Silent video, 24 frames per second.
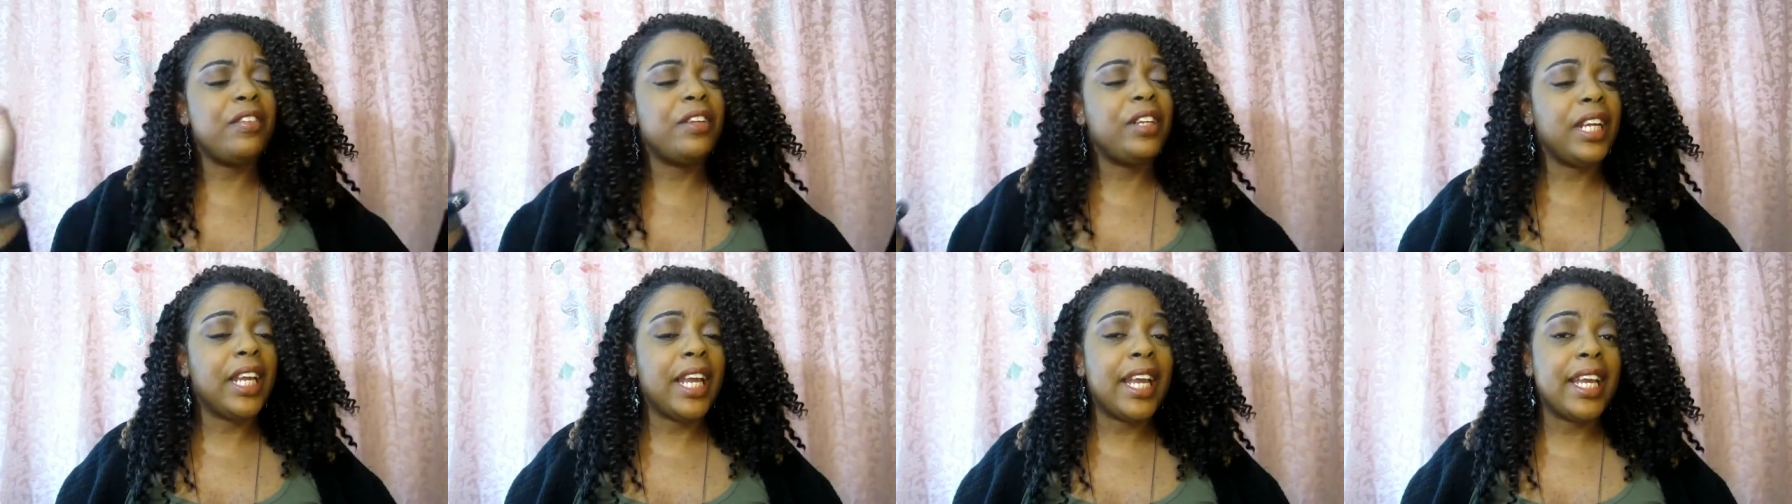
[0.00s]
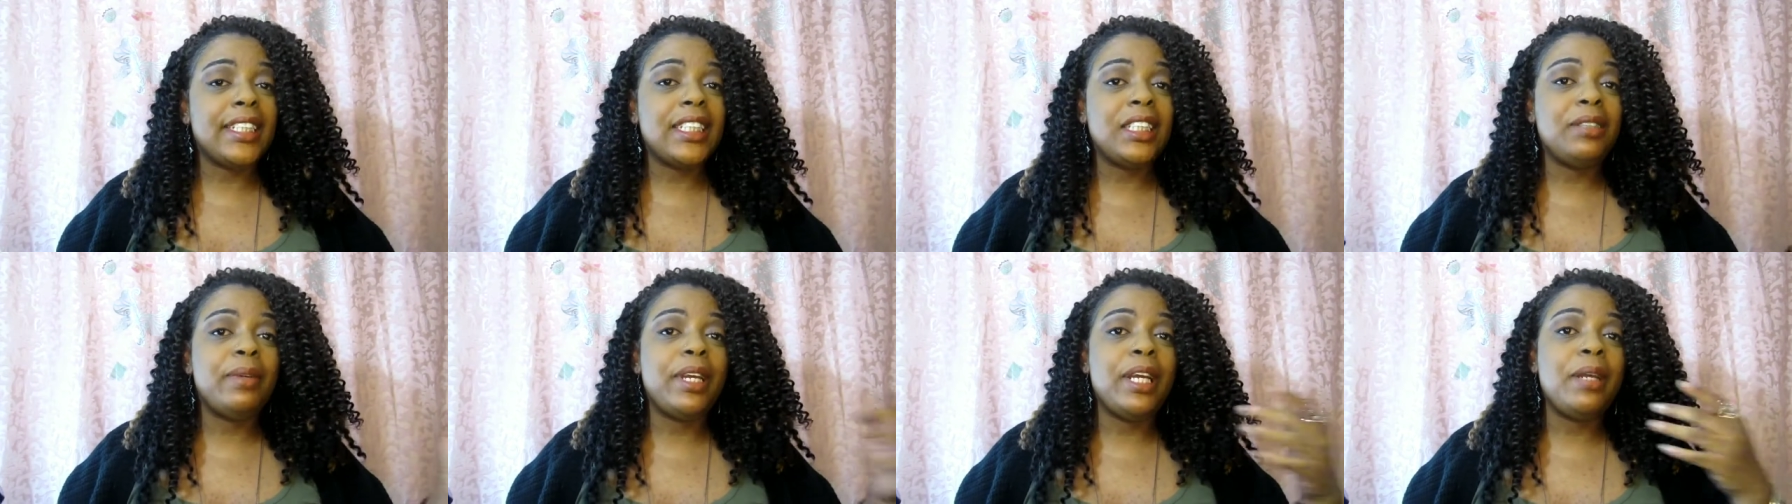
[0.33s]
the
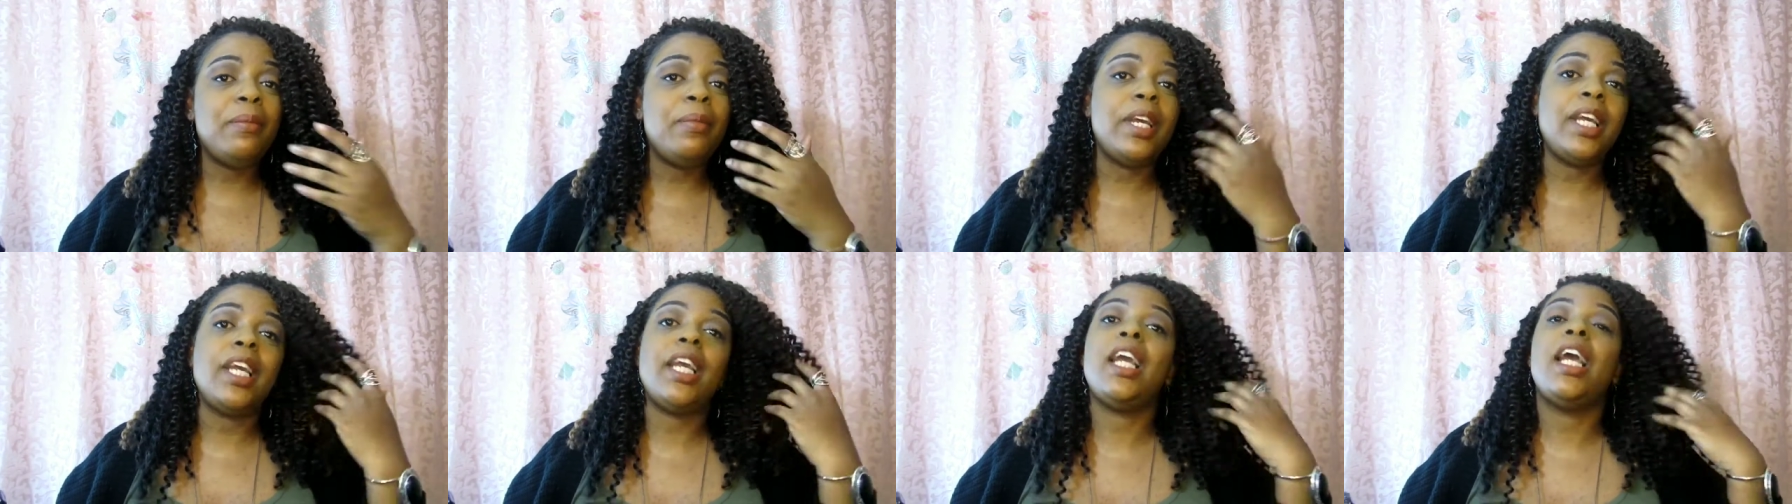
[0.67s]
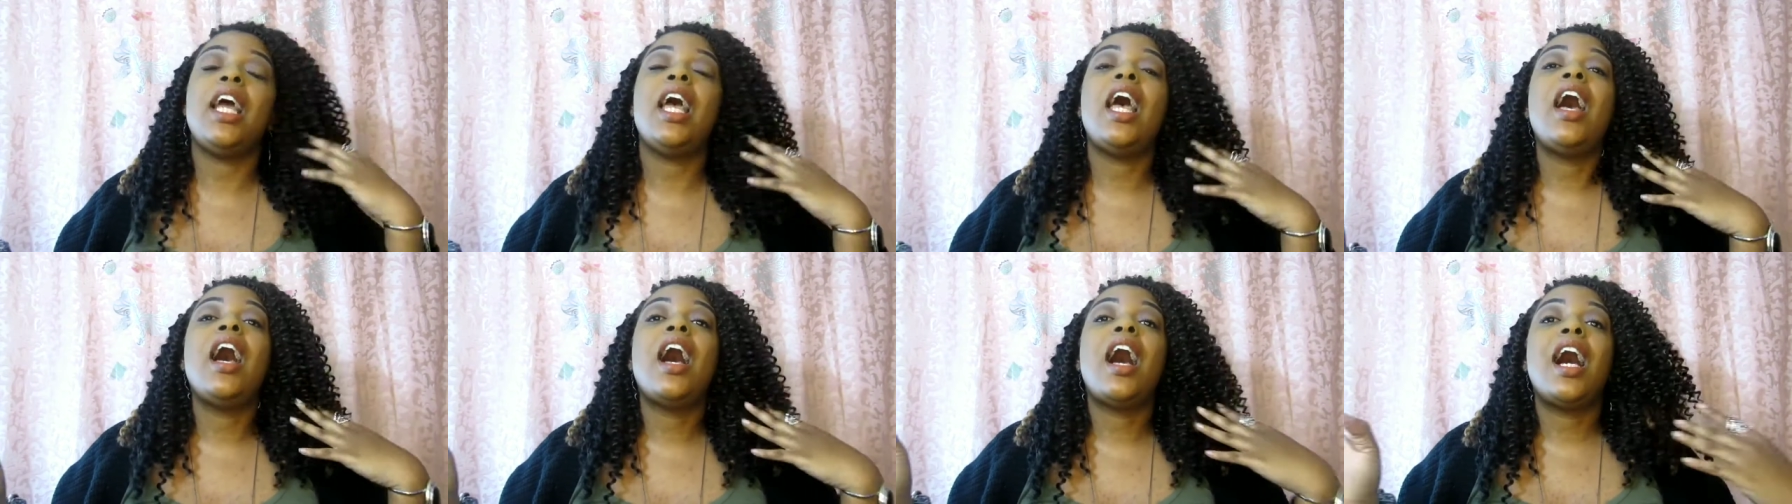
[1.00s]
case may be.
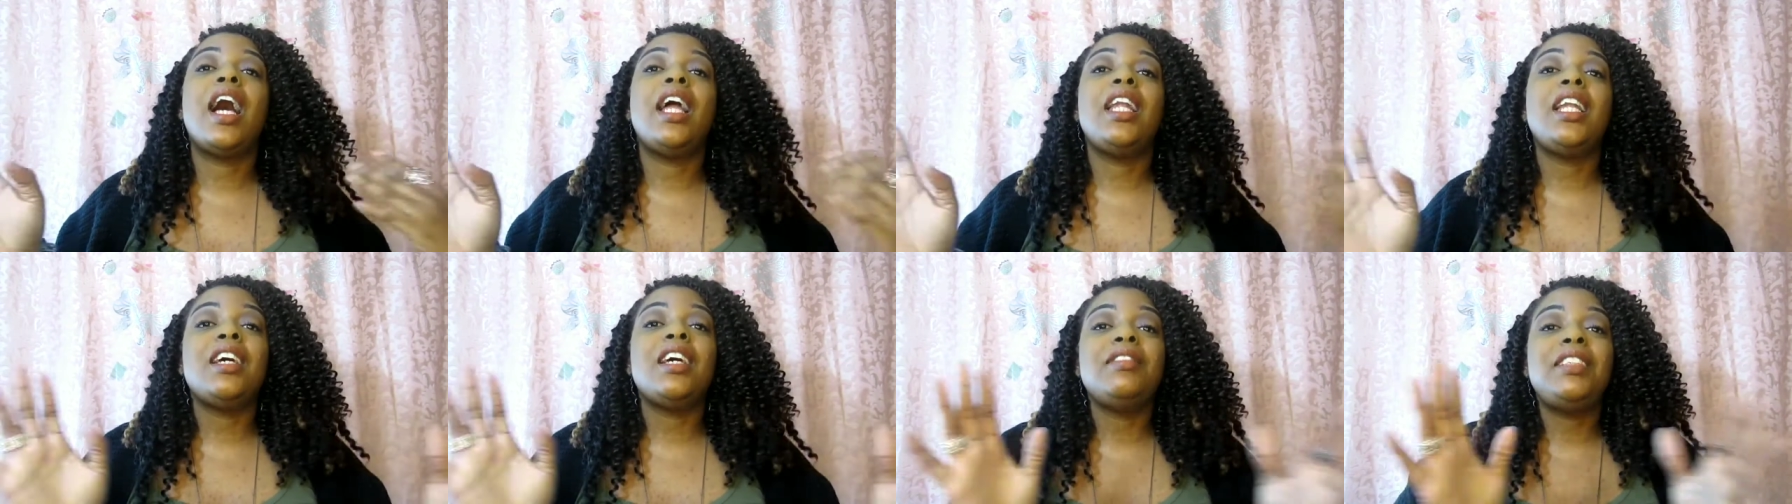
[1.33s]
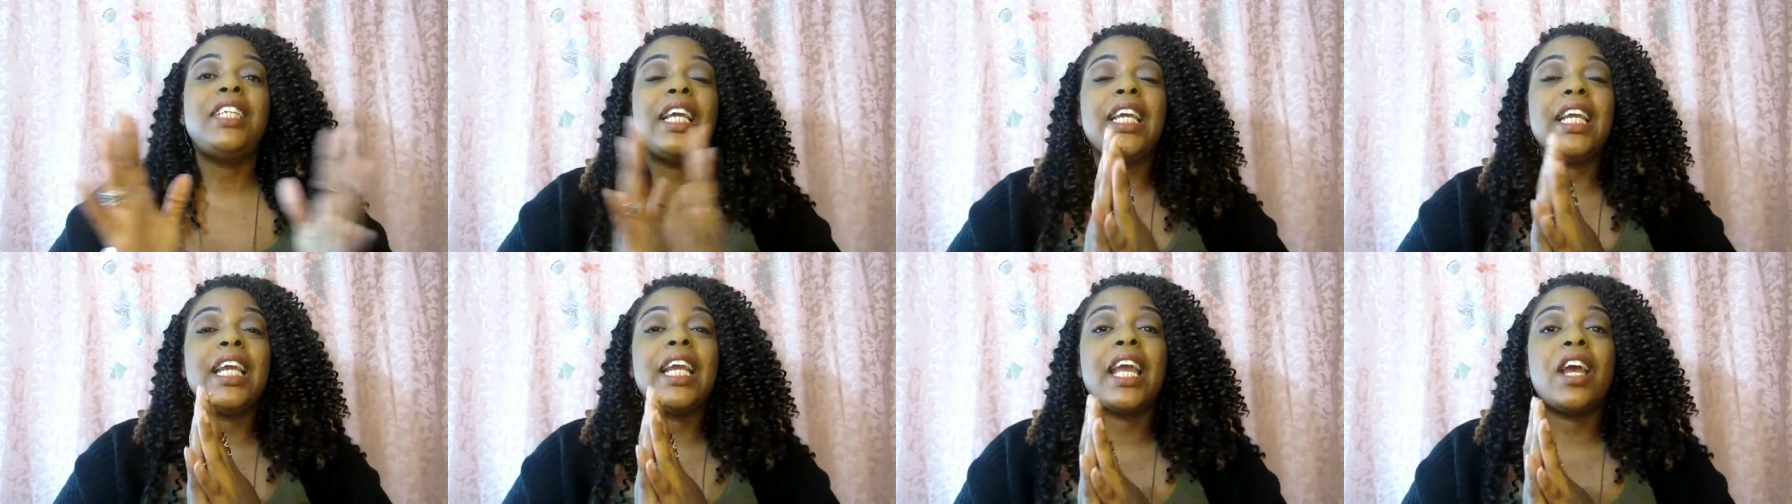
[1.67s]
I love
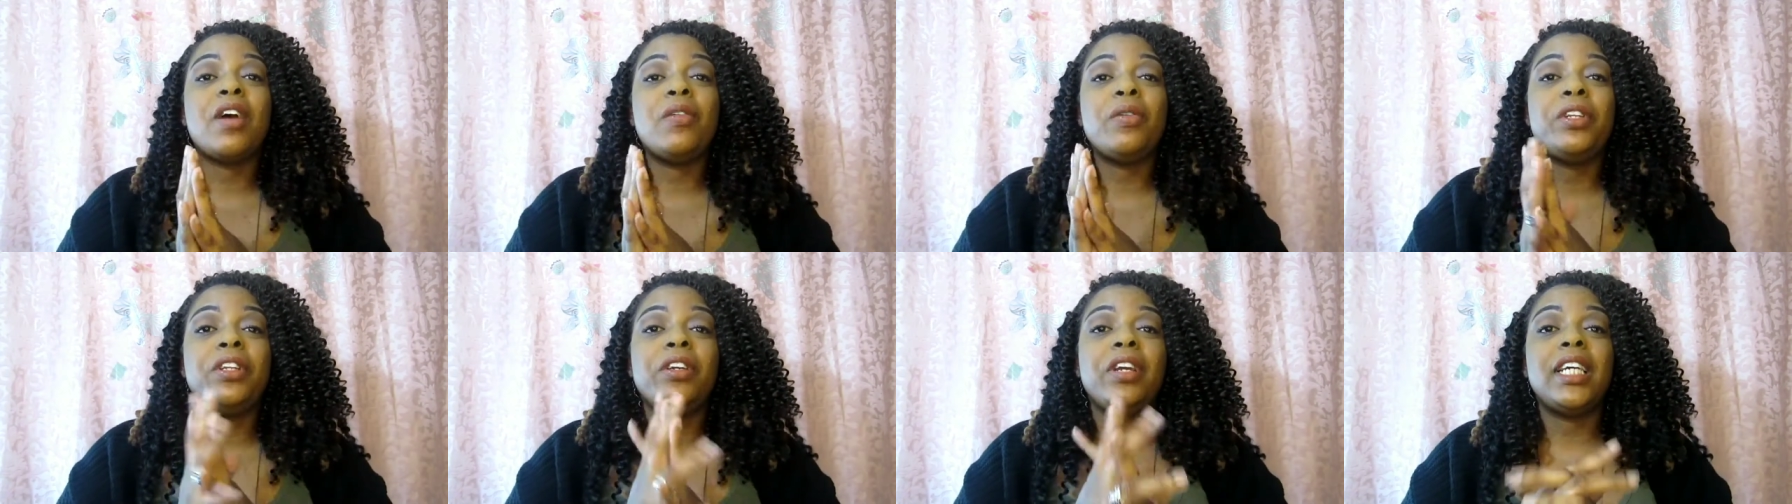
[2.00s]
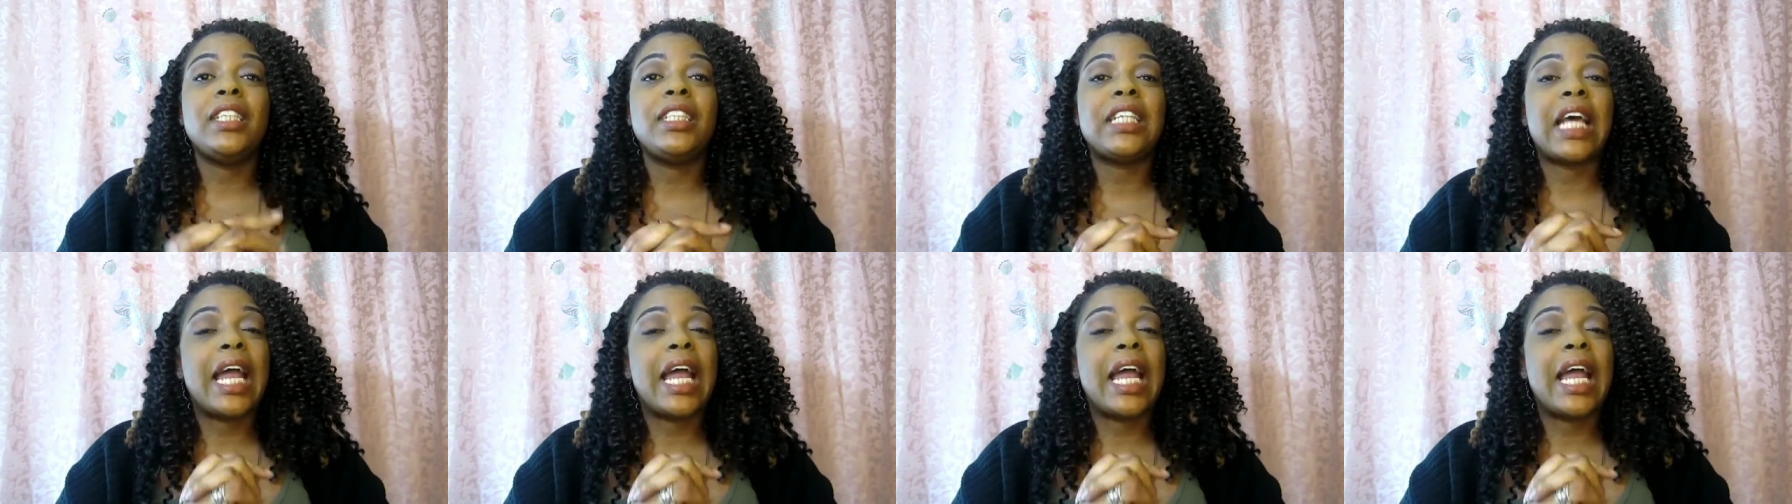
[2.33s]
taking out with you guys